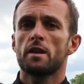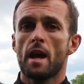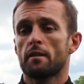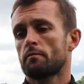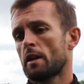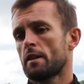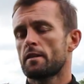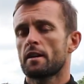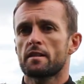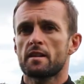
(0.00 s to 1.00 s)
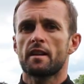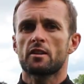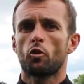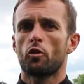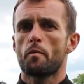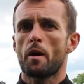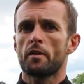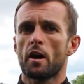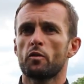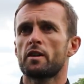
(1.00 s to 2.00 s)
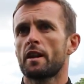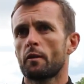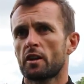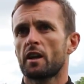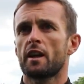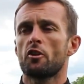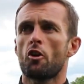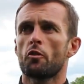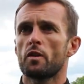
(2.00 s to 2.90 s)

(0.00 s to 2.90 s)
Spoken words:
Yeah, and I said that's all about now. We're getting out to kick it on.